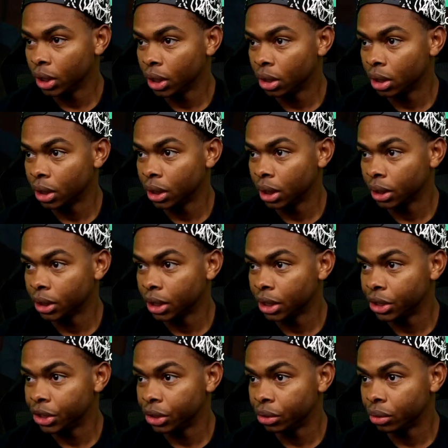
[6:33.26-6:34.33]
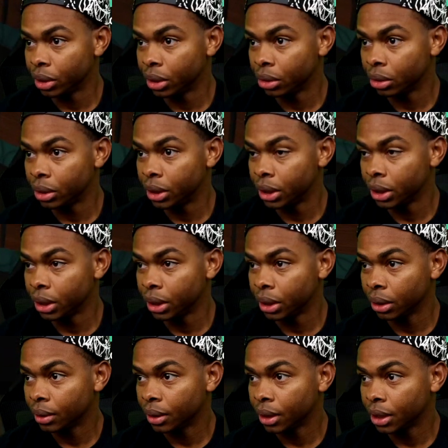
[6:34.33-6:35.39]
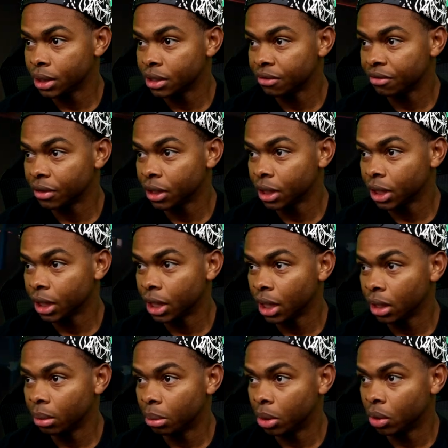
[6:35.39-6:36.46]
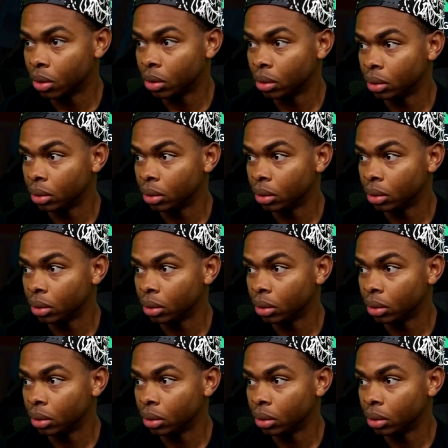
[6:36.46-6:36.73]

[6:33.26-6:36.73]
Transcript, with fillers: Yeah, I already got that generator. Dang, guys, I feel like I got them all.